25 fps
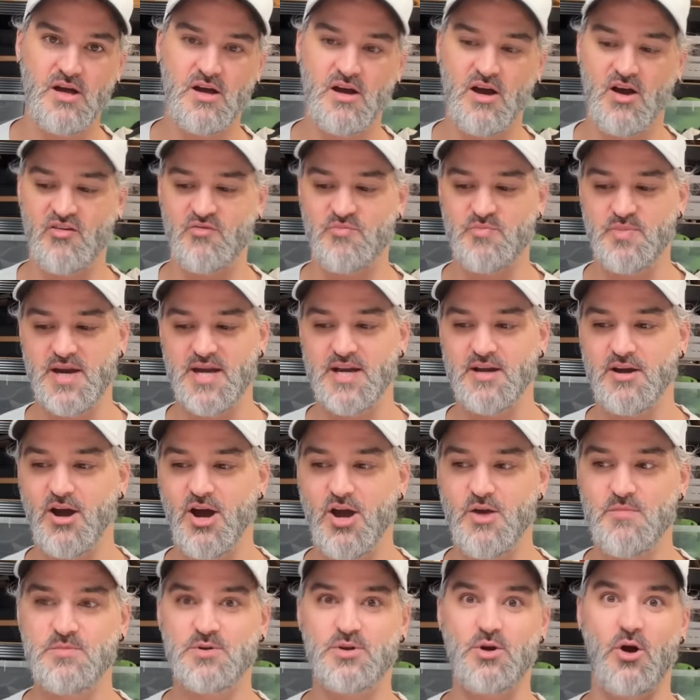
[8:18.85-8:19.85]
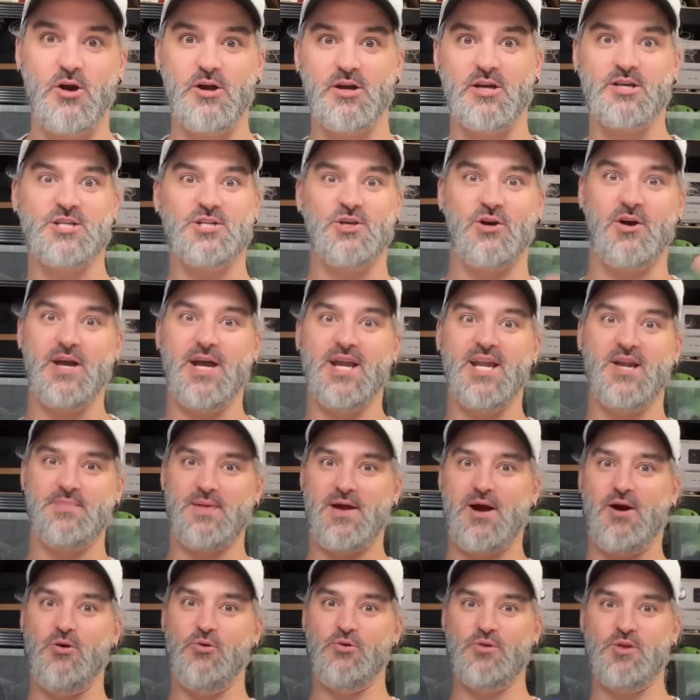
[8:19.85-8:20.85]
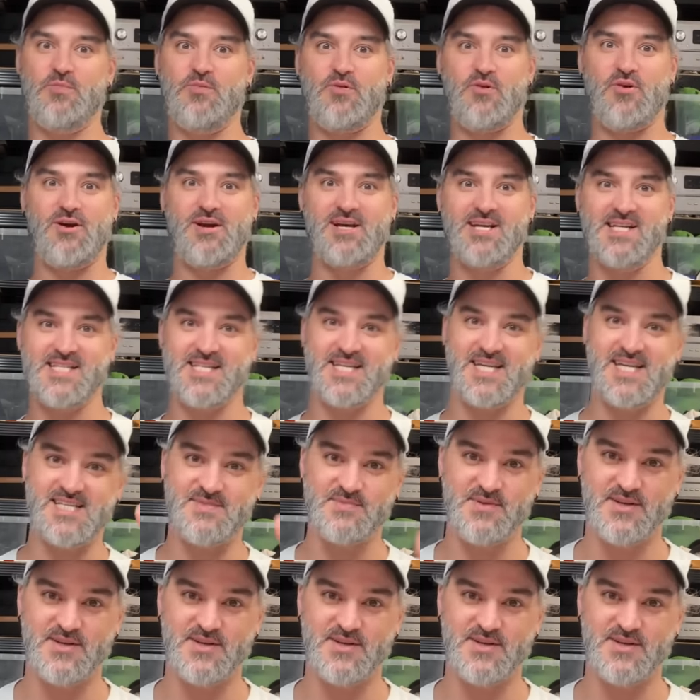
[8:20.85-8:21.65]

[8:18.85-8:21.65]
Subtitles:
I've been home, got excited about all the prices